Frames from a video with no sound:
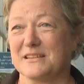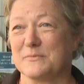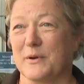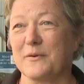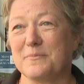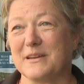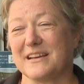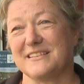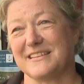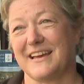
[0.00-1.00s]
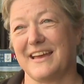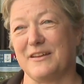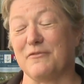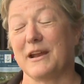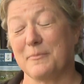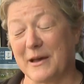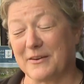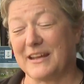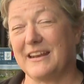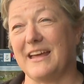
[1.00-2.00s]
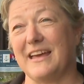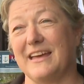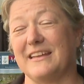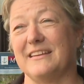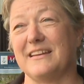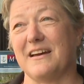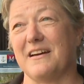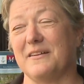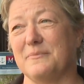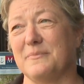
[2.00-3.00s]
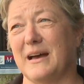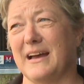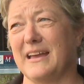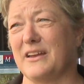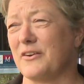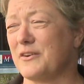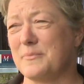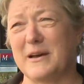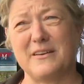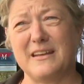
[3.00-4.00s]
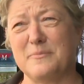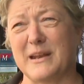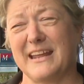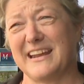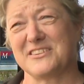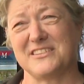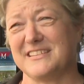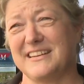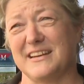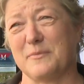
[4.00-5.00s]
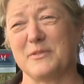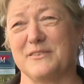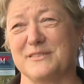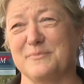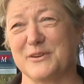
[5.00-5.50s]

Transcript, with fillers: this boat because I had read about it and um, I had heard about it, but I hadn't actually seen it up close and